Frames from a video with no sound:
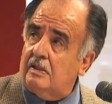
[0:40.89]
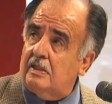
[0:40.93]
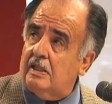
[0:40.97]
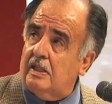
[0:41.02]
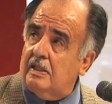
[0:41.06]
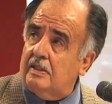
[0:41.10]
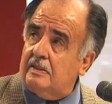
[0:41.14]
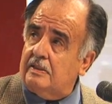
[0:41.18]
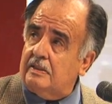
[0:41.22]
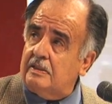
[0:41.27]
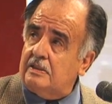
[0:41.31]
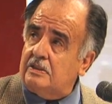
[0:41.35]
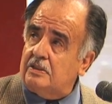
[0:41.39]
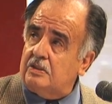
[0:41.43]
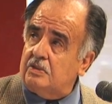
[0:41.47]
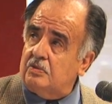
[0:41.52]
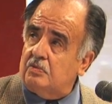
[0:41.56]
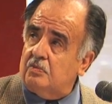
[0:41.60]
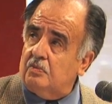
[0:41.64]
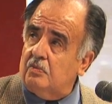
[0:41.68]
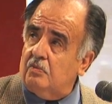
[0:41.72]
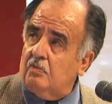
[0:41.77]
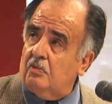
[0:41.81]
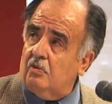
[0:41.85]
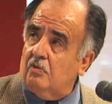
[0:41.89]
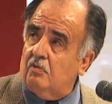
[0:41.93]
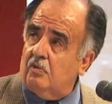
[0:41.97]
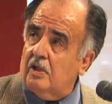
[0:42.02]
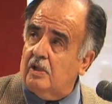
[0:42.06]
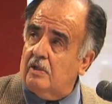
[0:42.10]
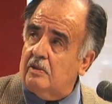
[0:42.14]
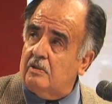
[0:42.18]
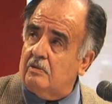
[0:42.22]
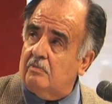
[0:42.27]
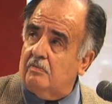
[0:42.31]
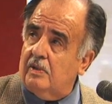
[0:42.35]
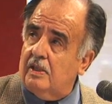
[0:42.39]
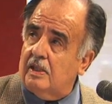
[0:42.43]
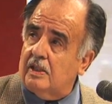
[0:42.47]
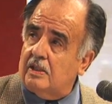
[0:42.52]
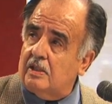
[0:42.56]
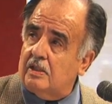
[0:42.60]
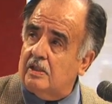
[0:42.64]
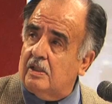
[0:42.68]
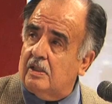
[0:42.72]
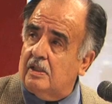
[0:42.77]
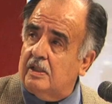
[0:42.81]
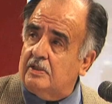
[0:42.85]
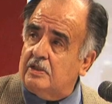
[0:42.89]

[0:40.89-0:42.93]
and this is right in the back here,